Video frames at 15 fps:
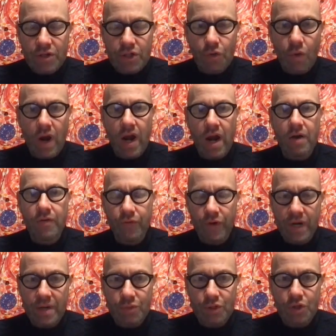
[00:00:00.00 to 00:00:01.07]
Square,
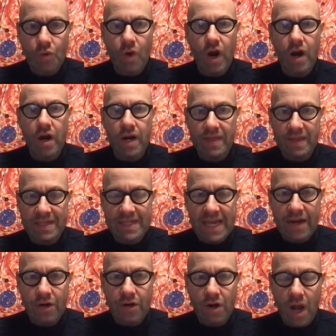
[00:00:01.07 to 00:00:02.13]
Freedom Square, in the
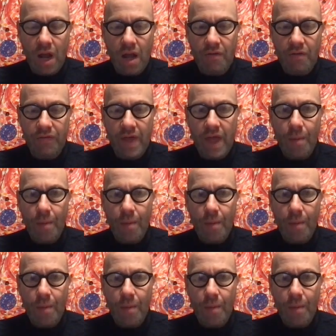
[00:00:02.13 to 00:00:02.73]
center of